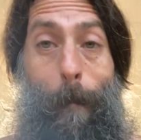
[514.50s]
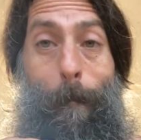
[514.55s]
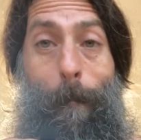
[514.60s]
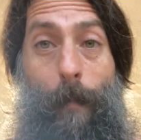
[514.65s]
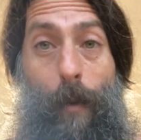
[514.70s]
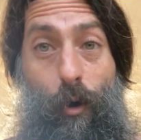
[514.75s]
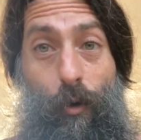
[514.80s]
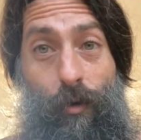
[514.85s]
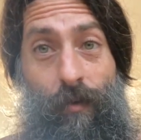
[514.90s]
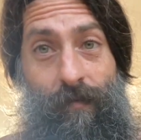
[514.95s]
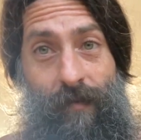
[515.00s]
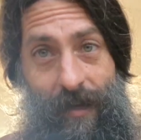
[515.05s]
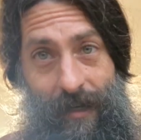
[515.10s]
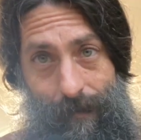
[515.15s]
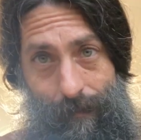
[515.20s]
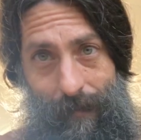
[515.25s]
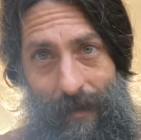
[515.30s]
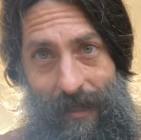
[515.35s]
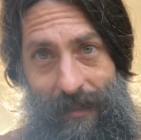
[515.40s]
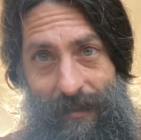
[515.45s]

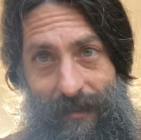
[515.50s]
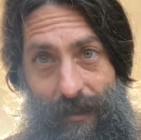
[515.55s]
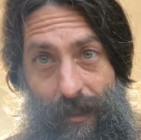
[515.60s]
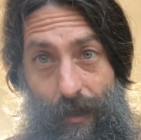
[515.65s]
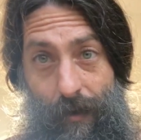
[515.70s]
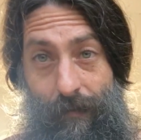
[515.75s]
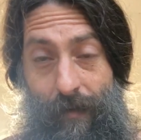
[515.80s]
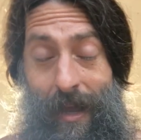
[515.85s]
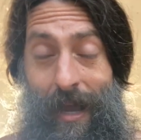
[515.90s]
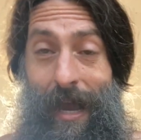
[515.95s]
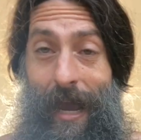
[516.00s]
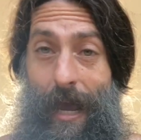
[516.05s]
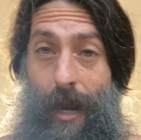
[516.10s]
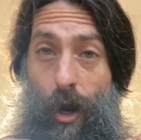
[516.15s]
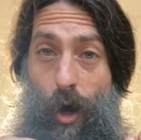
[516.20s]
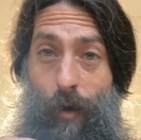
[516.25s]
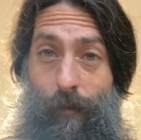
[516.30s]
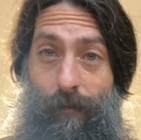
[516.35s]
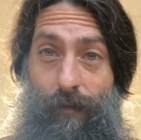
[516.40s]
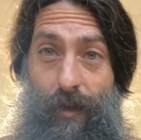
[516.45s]
motivate myself, and
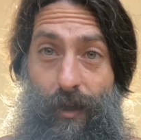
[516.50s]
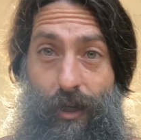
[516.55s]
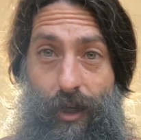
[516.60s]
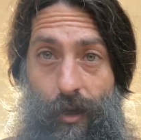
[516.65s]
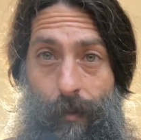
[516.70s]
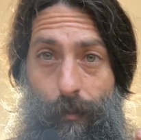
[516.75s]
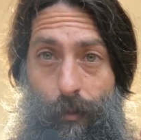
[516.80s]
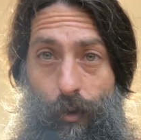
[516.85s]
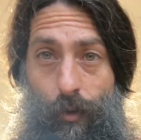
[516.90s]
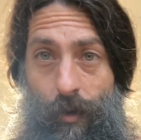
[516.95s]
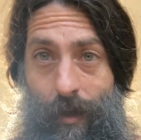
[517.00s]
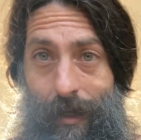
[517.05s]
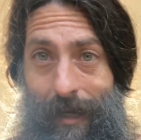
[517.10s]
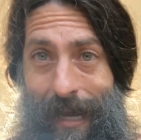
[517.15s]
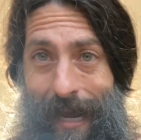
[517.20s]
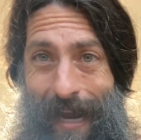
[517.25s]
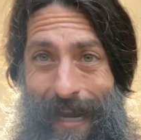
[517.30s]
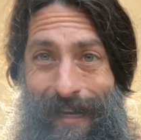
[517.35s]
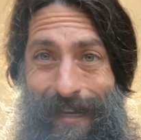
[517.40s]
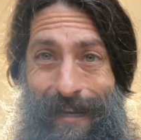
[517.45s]
hopefully
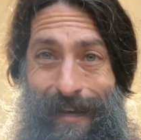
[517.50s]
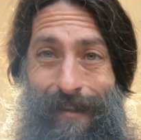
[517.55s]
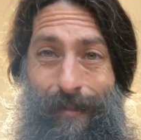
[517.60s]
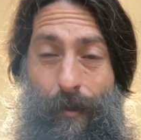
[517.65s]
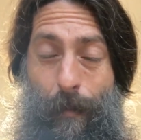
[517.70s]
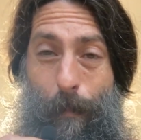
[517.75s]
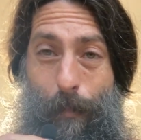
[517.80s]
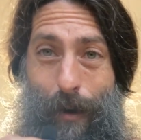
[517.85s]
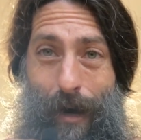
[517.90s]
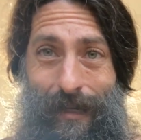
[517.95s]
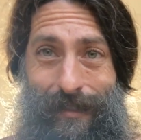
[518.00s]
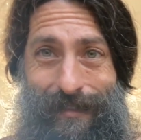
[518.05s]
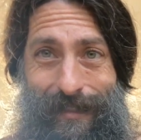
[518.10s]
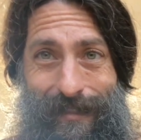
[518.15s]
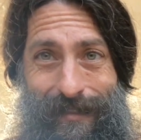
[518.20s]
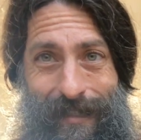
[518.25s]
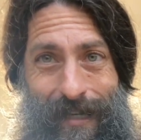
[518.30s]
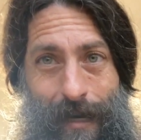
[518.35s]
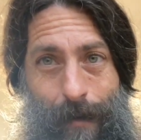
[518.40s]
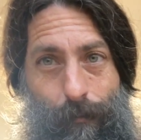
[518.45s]
communicate the process
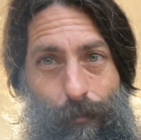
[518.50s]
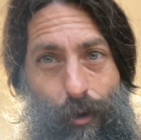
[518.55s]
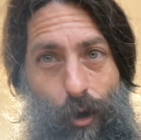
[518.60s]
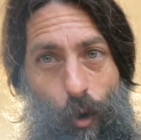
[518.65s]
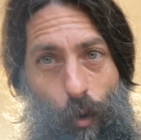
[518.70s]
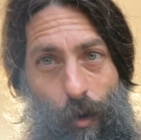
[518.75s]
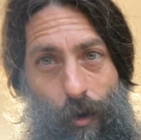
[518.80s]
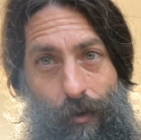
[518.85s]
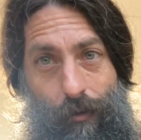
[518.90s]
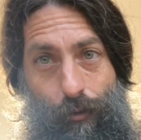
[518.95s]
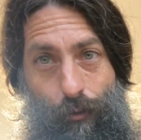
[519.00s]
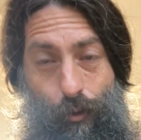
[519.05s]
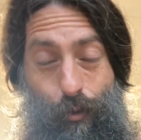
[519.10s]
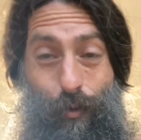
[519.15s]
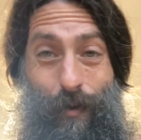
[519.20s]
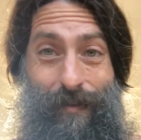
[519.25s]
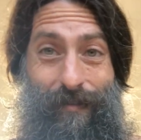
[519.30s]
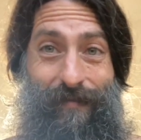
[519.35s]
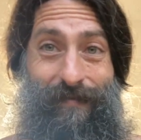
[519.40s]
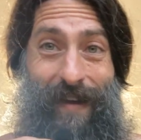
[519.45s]
that I'm going
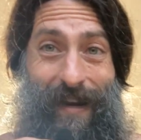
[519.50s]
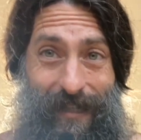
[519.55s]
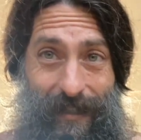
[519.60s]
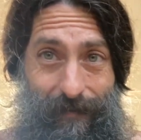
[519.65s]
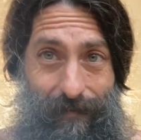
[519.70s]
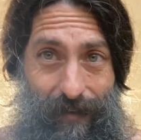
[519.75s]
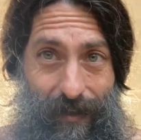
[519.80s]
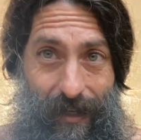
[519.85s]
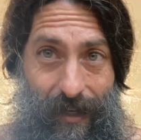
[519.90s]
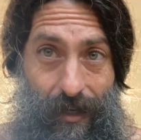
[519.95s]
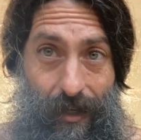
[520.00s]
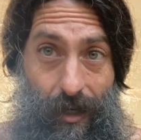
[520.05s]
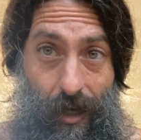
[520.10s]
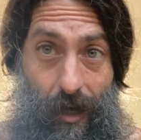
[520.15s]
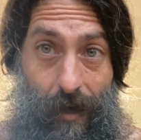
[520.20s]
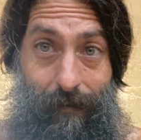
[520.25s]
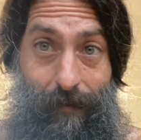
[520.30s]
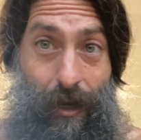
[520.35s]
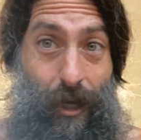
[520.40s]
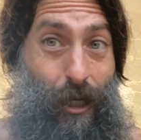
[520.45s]
through effectively
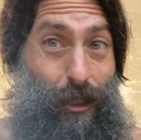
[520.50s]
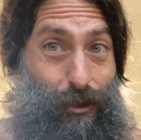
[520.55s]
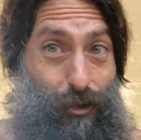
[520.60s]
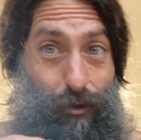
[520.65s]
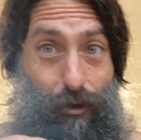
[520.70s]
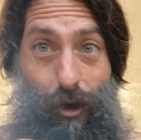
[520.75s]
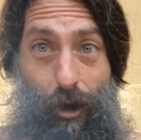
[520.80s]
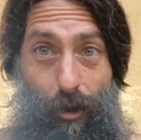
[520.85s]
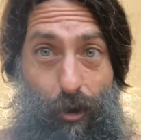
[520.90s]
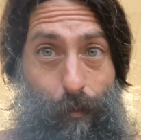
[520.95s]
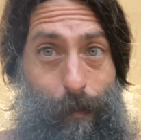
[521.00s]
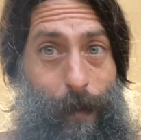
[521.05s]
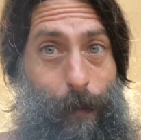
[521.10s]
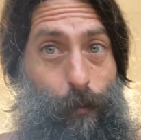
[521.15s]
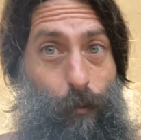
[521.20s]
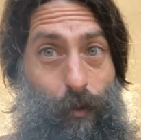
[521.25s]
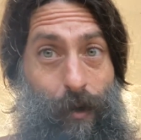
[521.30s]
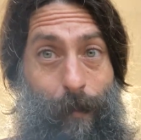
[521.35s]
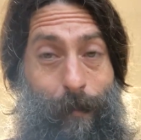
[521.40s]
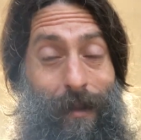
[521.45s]
enough so that other
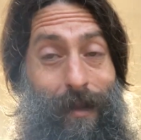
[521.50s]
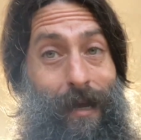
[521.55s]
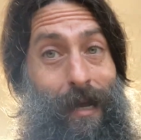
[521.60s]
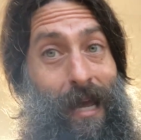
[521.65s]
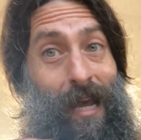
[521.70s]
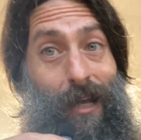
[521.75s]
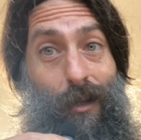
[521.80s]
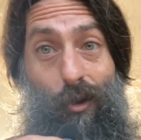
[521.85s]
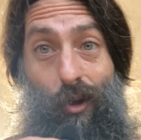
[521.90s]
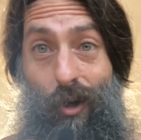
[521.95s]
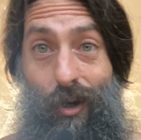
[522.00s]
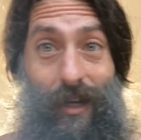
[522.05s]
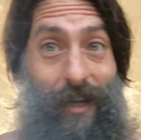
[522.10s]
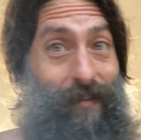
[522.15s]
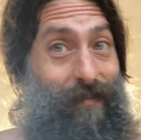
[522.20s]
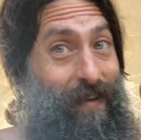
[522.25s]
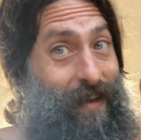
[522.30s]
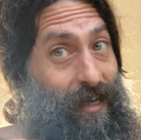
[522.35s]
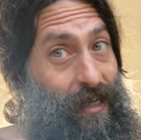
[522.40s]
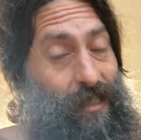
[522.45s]
people can be like, hey, look,
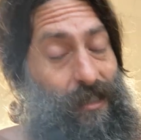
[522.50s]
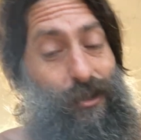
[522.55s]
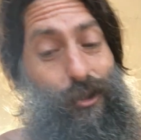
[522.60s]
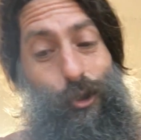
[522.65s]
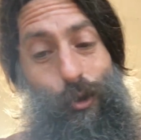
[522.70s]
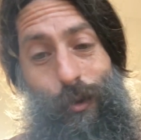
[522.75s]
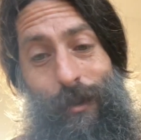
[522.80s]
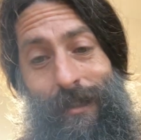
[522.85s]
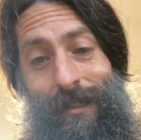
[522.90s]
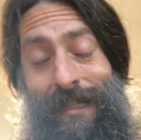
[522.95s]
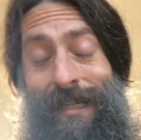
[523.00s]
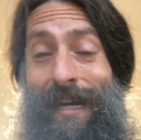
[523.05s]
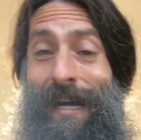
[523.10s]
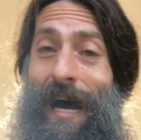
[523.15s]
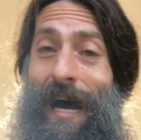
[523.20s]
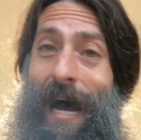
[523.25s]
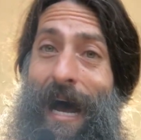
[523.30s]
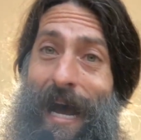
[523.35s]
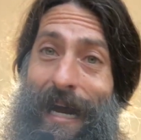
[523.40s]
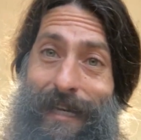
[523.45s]
if he can do it,
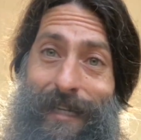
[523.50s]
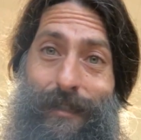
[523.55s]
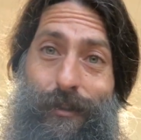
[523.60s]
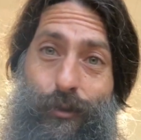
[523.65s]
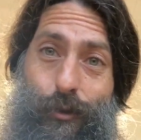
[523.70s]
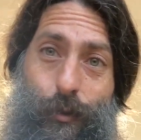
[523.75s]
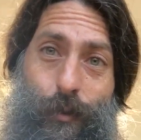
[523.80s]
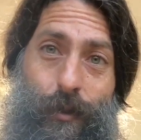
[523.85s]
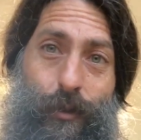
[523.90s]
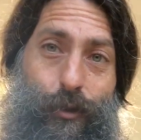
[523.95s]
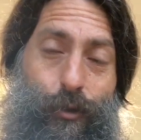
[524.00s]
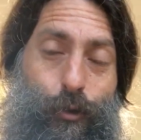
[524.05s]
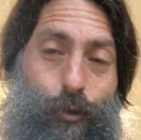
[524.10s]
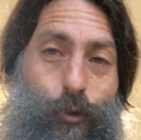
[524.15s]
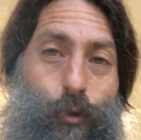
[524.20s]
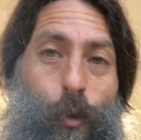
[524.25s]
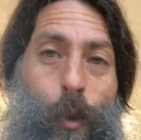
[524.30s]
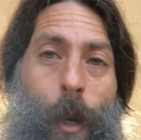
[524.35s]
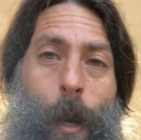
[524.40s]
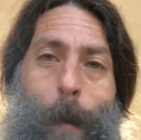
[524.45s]
I can do it too.